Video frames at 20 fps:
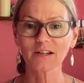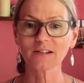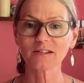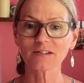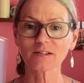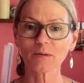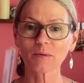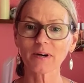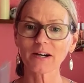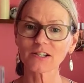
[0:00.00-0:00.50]

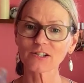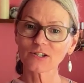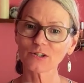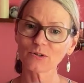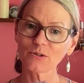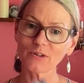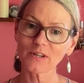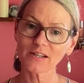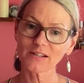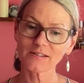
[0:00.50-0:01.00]
So I
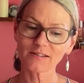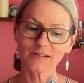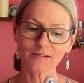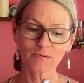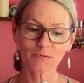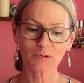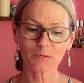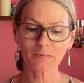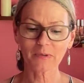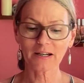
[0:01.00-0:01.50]
do this
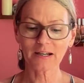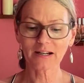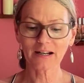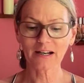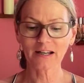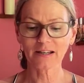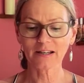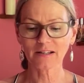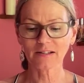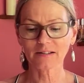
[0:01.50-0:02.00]
with my
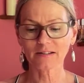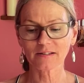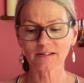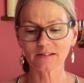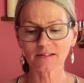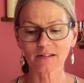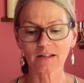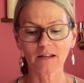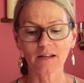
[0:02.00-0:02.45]
clients,